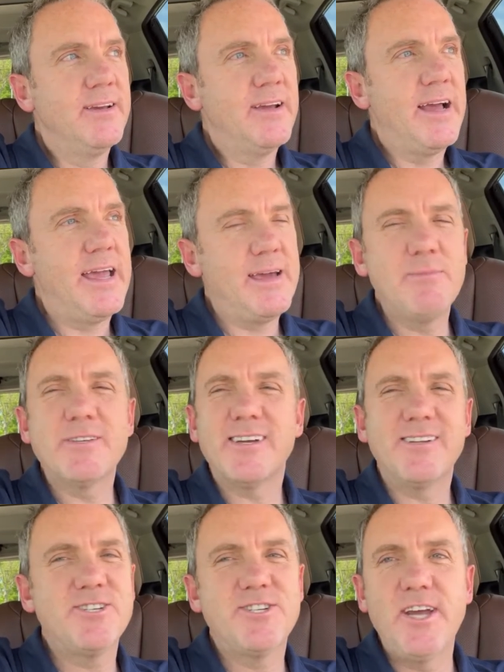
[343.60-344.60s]

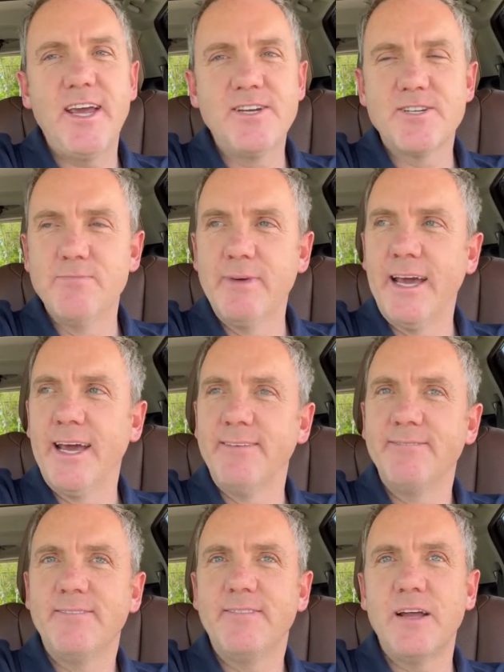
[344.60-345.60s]
Amazon's changing,
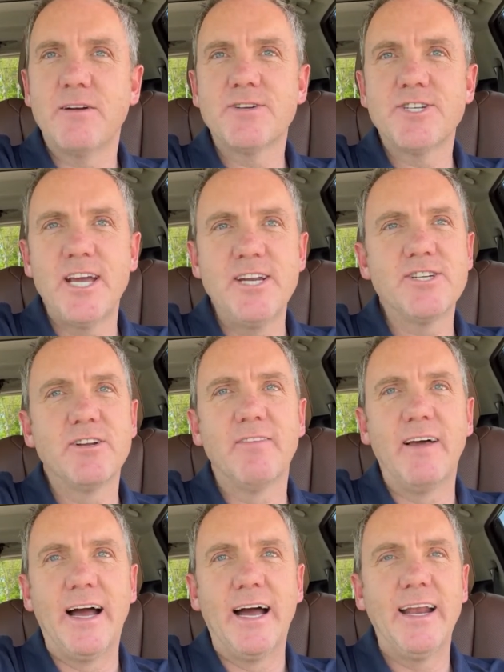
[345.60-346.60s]
man. They're changing a
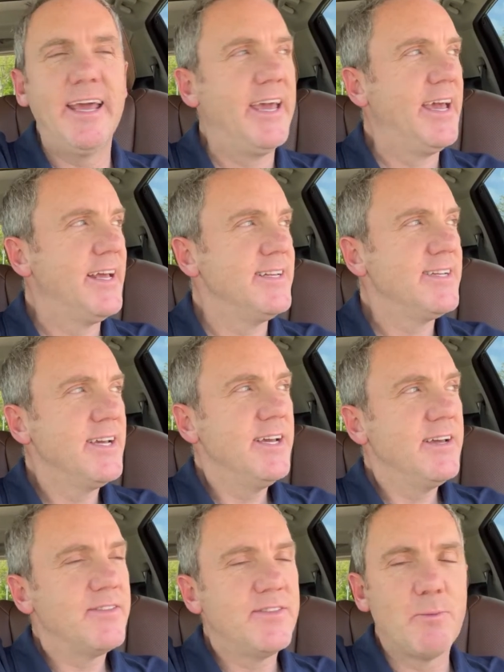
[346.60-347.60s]
lot, and
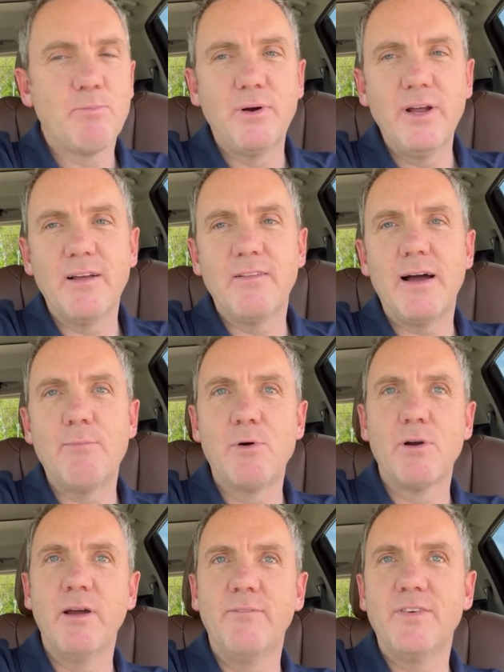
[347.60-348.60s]
they're putting a lot
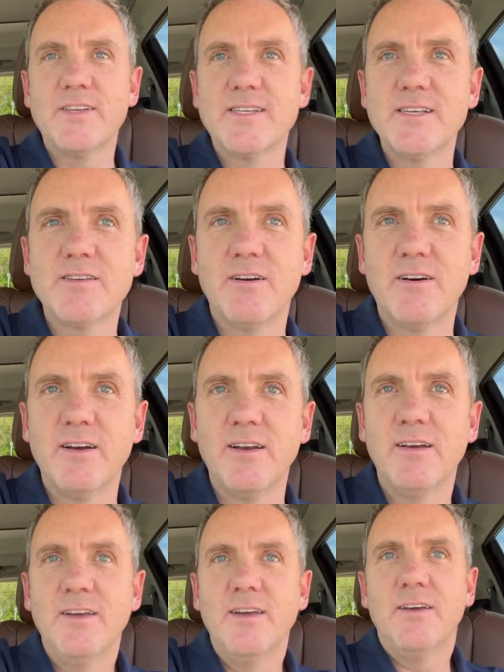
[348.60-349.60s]
more emphasis on
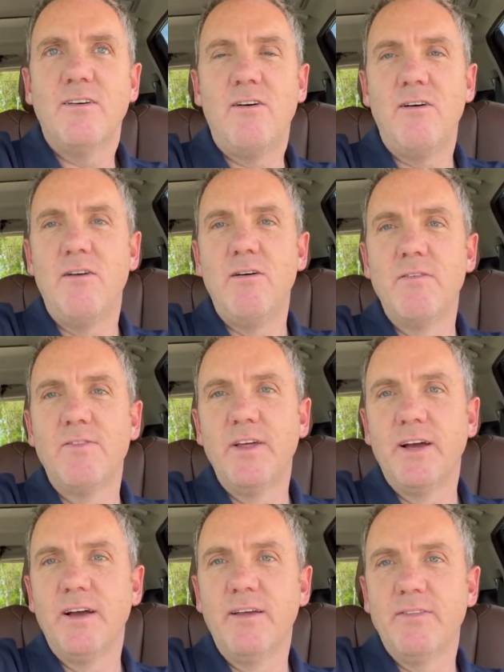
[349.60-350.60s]
all of
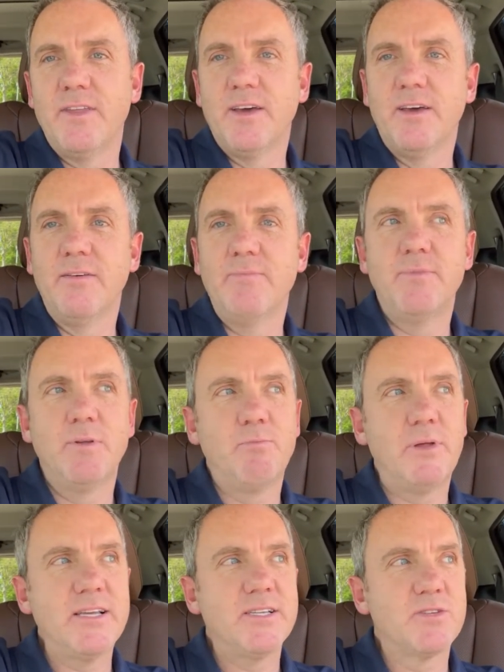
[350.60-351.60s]
the
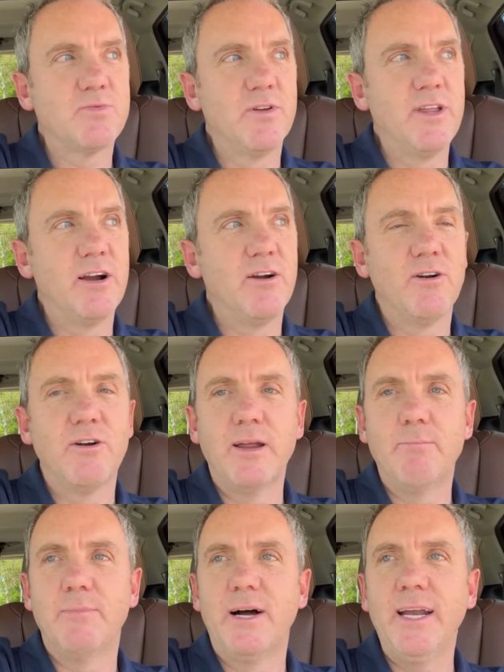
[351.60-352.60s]
places where they're
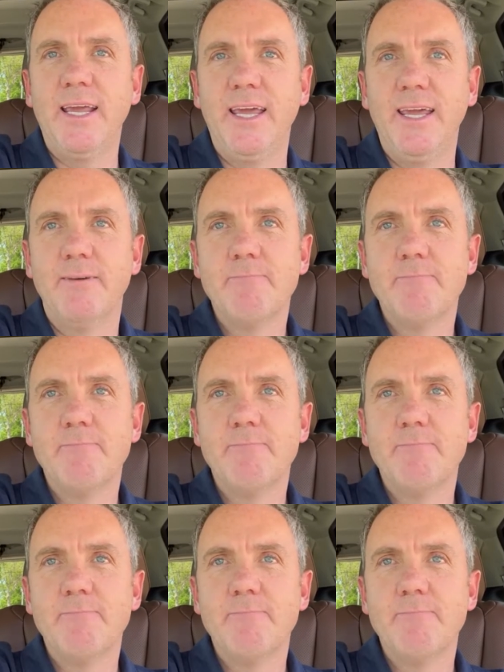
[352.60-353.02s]
earning money,